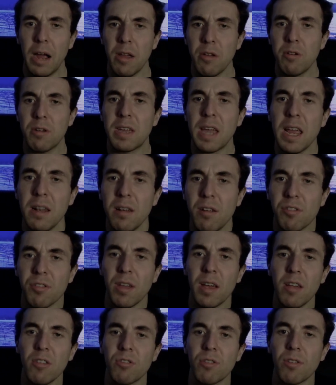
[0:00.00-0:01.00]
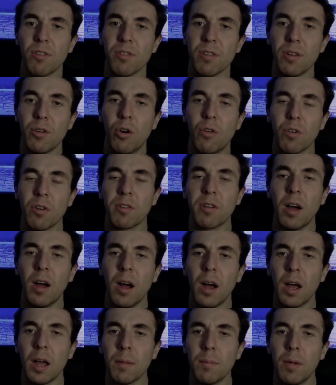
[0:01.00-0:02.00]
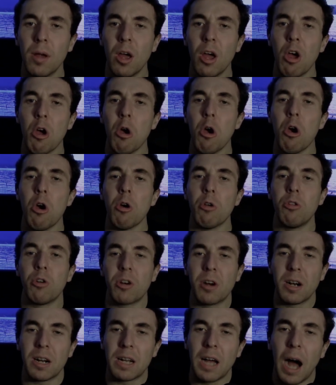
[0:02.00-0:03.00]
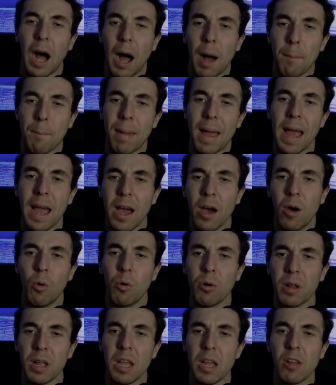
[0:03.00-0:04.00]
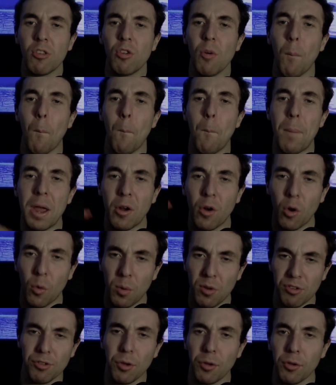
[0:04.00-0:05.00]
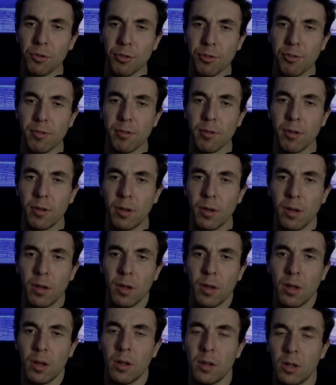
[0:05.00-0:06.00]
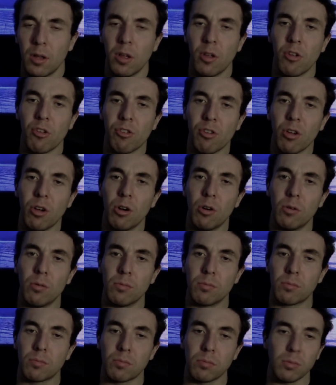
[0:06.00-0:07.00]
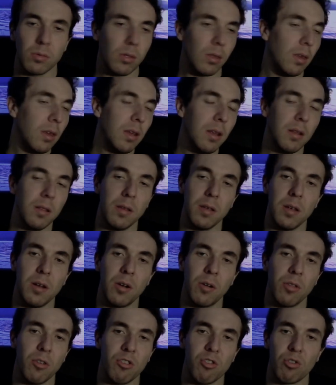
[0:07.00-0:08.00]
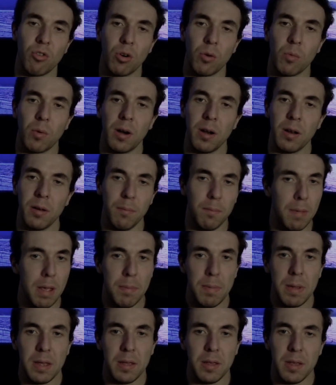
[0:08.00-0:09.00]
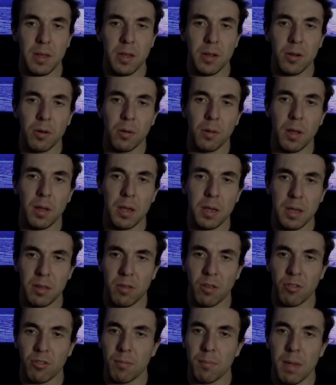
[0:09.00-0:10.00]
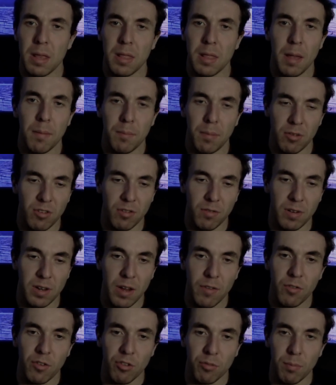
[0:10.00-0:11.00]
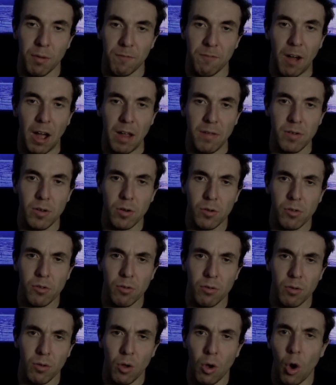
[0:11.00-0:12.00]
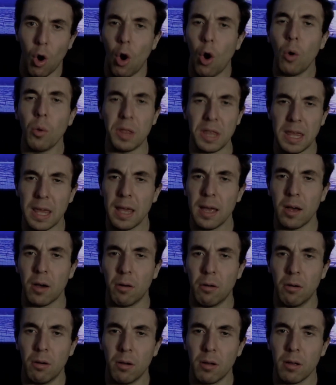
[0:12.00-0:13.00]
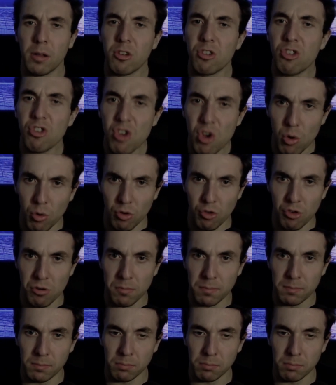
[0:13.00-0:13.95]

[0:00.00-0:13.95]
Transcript: You gain these edges, and over time, they're going to compound into bigger results. So, in the short run, in maybe a year, like it doesn't make that much of a difference. But 5 years, holy cow, huge.